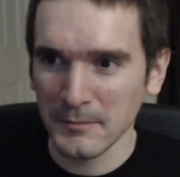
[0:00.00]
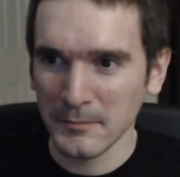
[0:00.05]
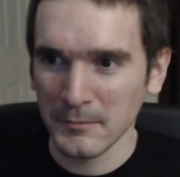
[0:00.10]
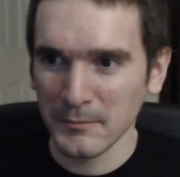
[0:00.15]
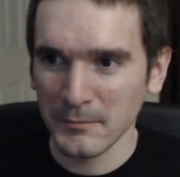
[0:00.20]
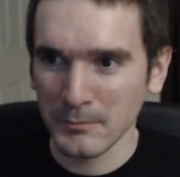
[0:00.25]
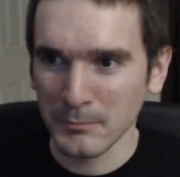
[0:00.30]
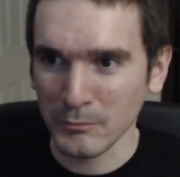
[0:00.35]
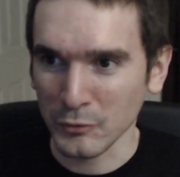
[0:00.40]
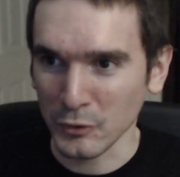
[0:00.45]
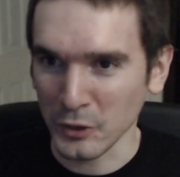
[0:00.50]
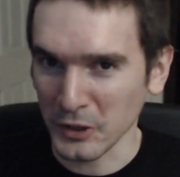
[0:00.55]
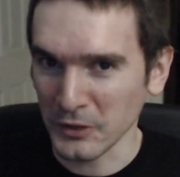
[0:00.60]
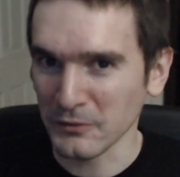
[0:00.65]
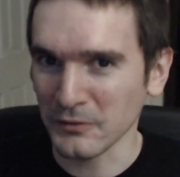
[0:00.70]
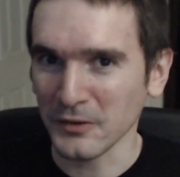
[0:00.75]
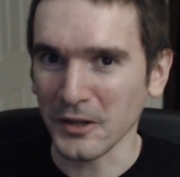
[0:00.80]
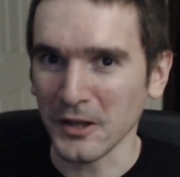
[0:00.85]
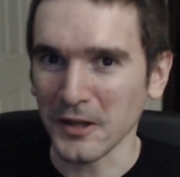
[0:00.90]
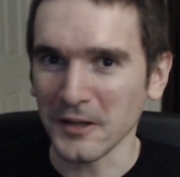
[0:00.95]
pretty
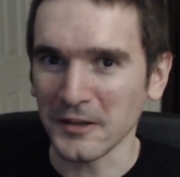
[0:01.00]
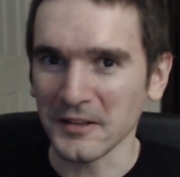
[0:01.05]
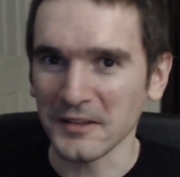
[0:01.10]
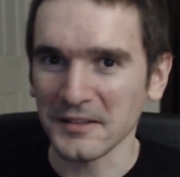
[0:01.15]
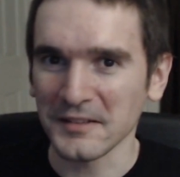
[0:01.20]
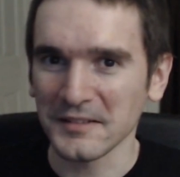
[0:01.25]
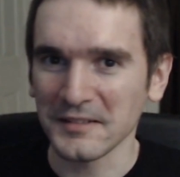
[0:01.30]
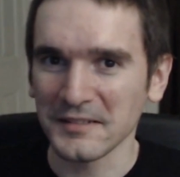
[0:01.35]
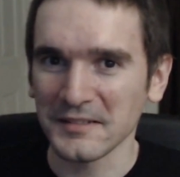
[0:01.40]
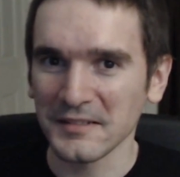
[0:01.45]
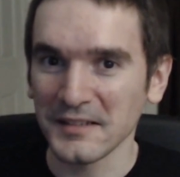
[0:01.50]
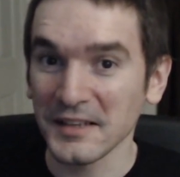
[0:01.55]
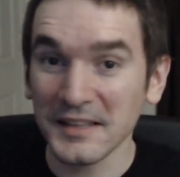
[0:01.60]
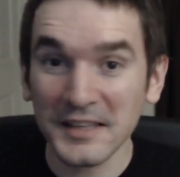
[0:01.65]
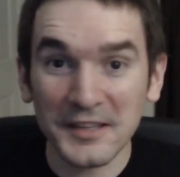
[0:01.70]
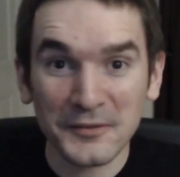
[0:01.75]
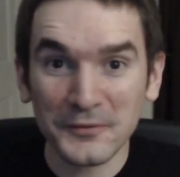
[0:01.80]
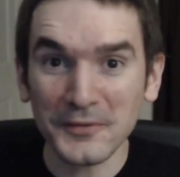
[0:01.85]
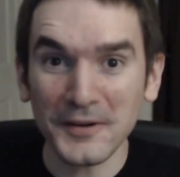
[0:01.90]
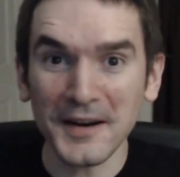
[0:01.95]
flawed. And that's
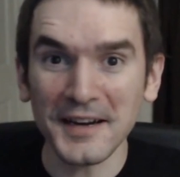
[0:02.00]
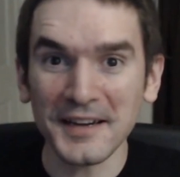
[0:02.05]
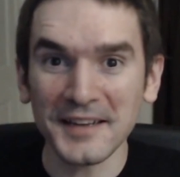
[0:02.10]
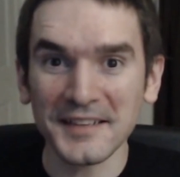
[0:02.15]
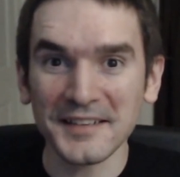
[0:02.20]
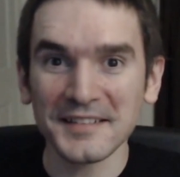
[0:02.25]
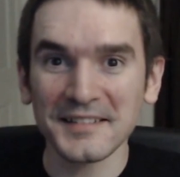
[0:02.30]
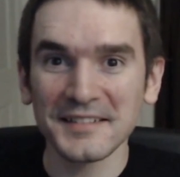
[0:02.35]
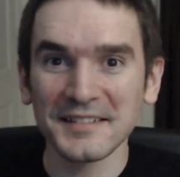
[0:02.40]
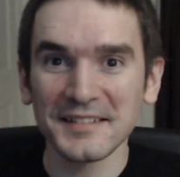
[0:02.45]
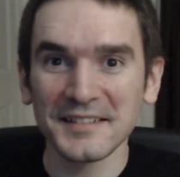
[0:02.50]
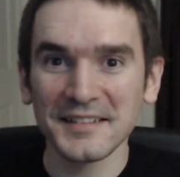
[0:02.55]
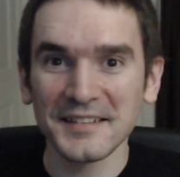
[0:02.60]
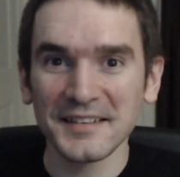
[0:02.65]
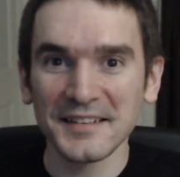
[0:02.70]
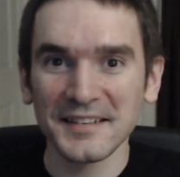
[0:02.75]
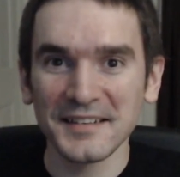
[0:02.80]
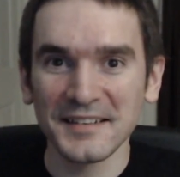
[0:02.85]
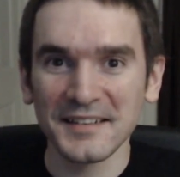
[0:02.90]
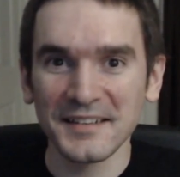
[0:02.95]
fine.
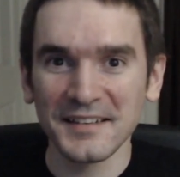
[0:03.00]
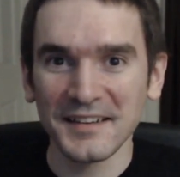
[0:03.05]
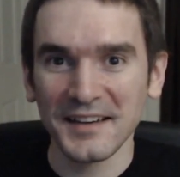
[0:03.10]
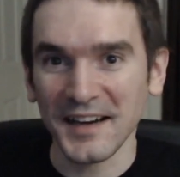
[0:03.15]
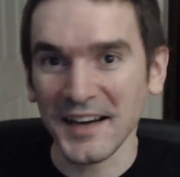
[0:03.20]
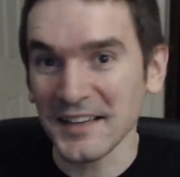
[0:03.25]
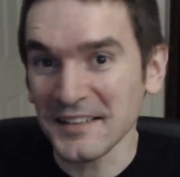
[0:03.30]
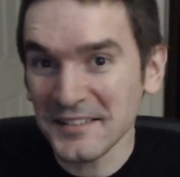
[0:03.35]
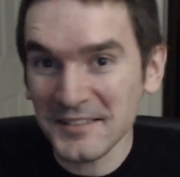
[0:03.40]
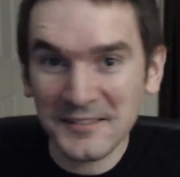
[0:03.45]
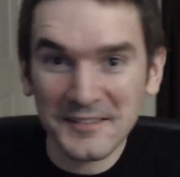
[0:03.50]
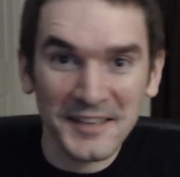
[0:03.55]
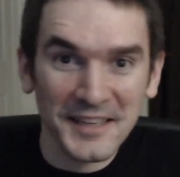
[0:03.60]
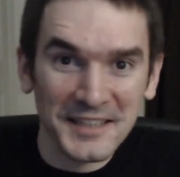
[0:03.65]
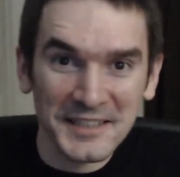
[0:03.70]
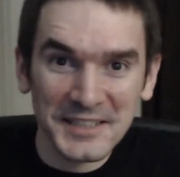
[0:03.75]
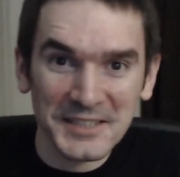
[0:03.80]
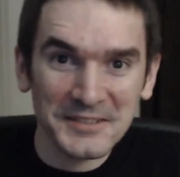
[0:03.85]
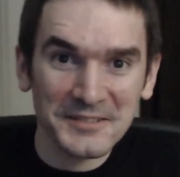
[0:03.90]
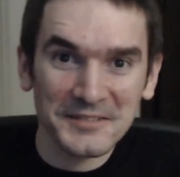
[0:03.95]
I still like
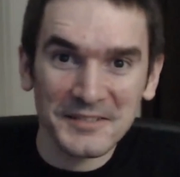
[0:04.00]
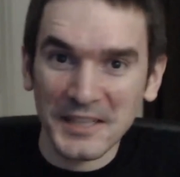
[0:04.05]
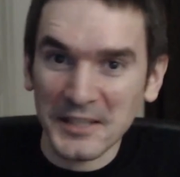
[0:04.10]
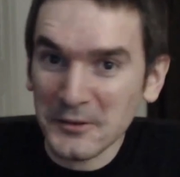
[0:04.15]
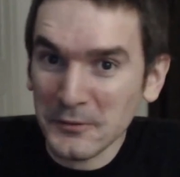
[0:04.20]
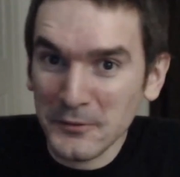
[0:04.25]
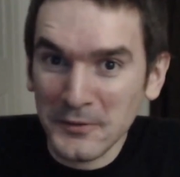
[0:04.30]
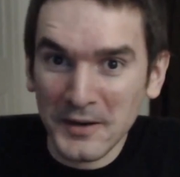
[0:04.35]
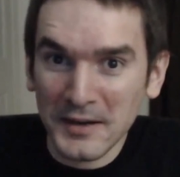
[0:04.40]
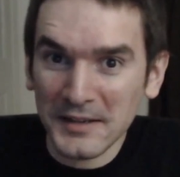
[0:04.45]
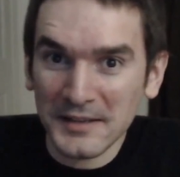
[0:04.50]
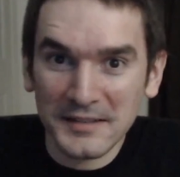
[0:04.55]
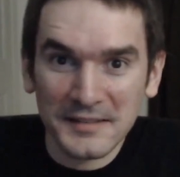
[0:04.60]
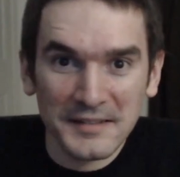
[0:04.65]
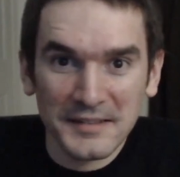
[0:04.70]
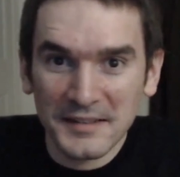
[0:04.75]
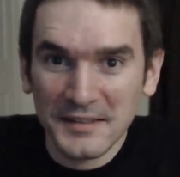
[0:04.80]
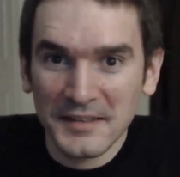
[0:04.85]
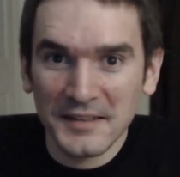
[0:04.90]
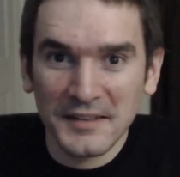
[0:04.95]
you. That's fine.
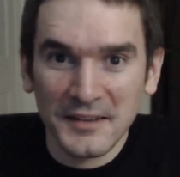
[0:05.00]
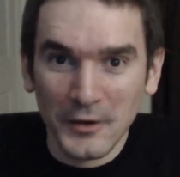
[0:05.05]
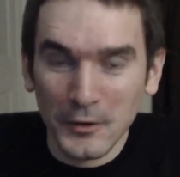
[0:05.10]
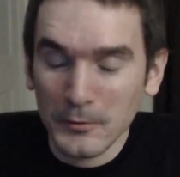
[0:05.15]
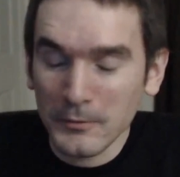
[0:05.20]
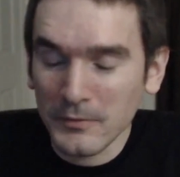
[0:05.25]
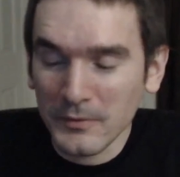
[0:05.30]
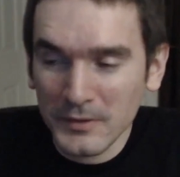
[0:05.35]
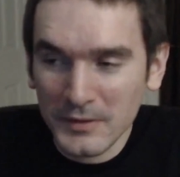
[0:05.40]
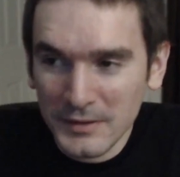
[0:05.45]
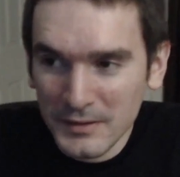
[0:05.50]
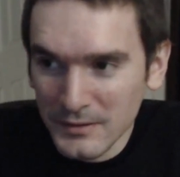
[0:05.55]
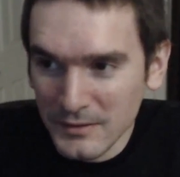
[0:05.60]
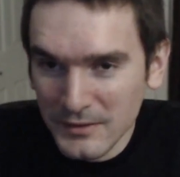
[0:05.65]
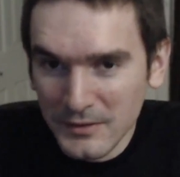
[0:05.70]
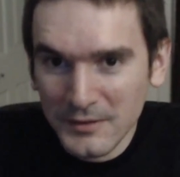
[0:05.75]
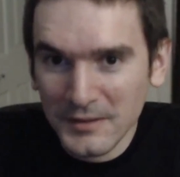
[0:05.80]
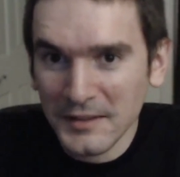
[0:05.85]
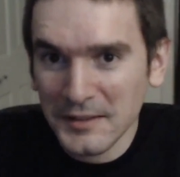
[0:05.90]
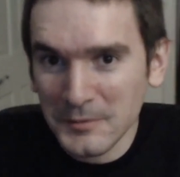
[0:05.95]
Hopefully you still
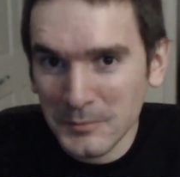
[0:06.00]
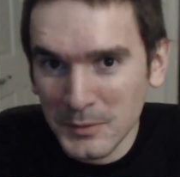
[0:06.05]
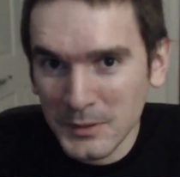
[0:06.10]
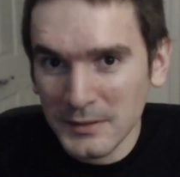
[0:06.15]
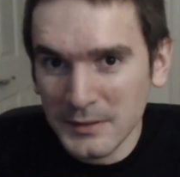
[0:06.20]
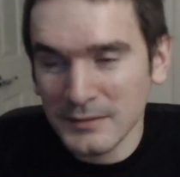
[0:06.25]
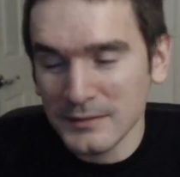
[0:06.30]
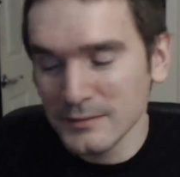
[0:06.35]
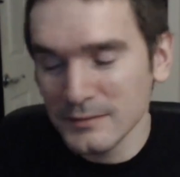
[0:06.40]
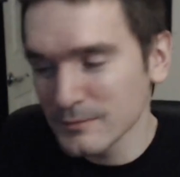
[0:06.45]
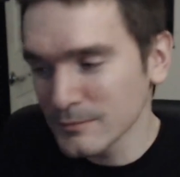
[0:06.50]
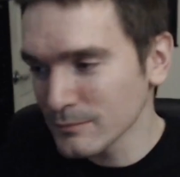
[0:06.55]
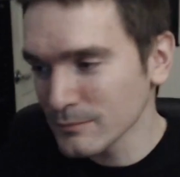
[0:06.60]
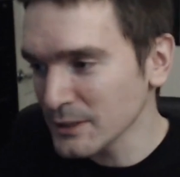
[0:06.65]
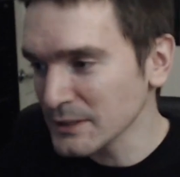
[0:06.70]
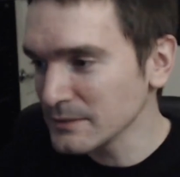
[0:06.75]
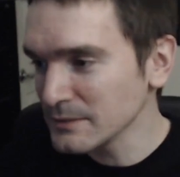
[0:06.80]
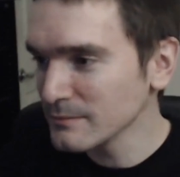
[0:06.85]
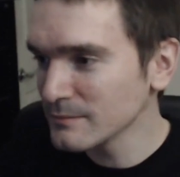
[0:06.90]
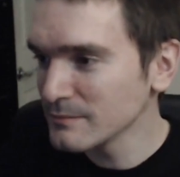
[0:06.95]
like me. But
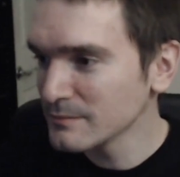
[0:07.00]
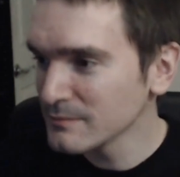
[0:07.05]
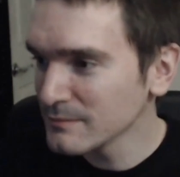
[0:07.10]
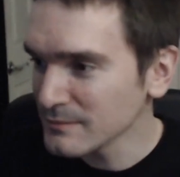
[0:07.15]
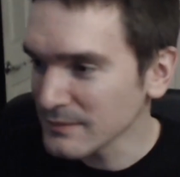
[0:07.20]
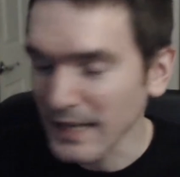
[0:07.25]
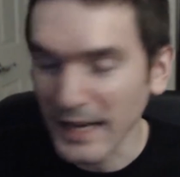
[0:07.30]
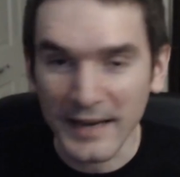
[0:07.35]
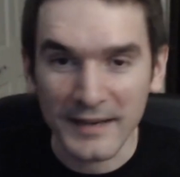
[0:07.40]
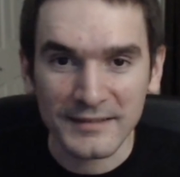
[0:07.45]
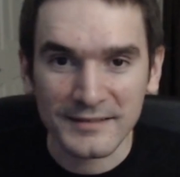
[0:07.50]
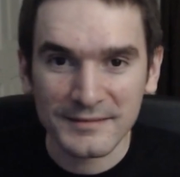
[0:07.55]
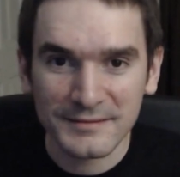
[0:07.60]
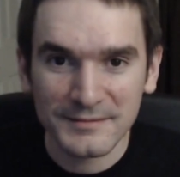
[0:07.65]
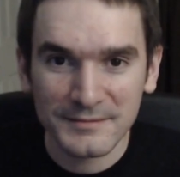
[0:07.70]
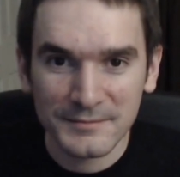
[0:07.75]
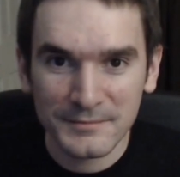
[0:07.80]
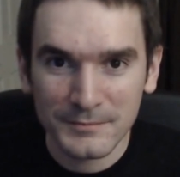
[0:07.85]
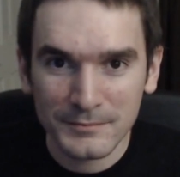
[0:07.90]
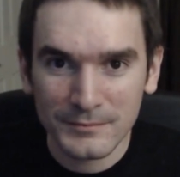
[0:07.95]
yeah,
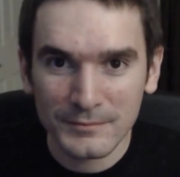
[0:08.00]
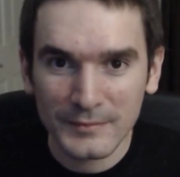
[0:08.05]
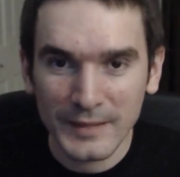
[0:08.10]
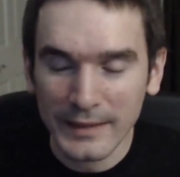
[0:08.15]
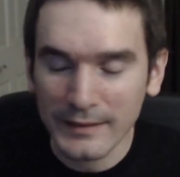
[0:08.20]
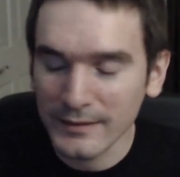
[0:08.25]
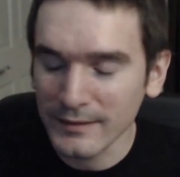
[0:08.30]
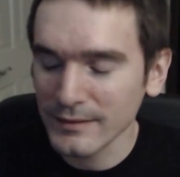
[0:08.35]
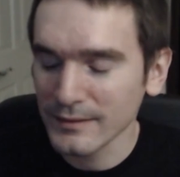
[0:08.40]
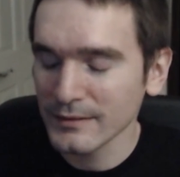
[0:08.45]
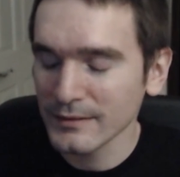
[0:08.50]
that's